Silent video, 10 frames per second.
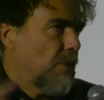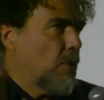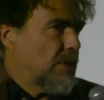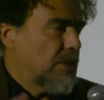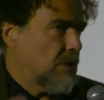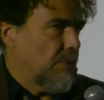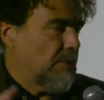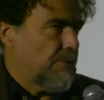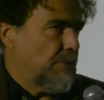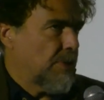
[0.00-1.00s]
film was
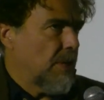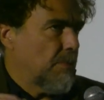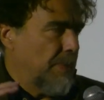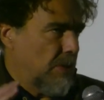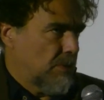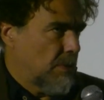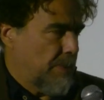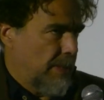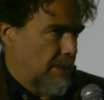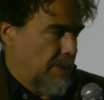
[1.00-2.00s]
stopped the first time because
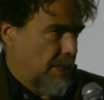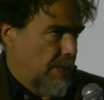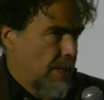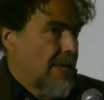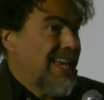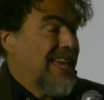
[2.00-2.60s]
of the pandemic.